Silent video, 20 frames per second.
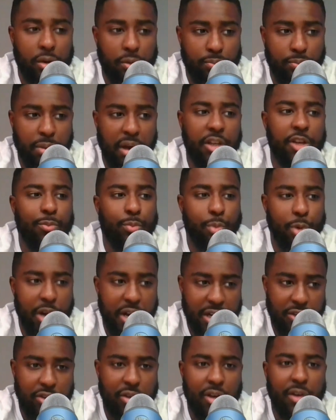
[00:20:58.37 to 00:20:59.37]
Bud
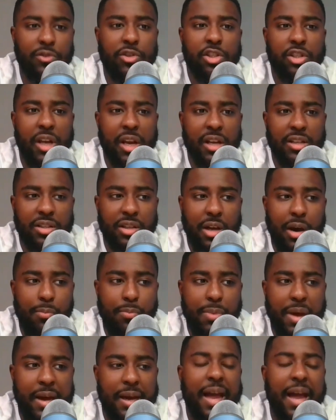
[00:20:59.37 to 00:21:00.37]
Dupree deserves a chance to
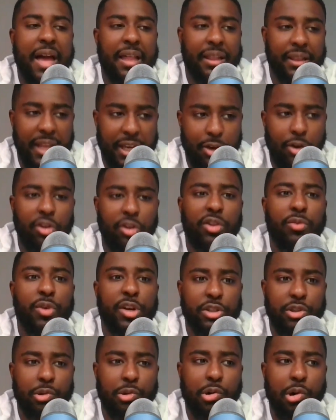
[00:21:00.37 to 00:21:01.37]
come back. I let go of
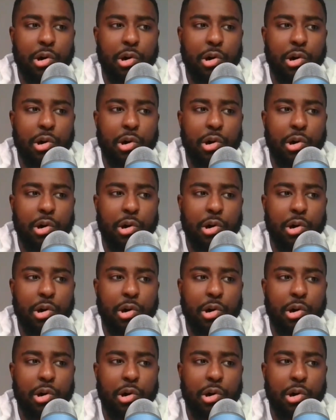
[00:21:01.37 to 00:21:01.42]
Lorenzo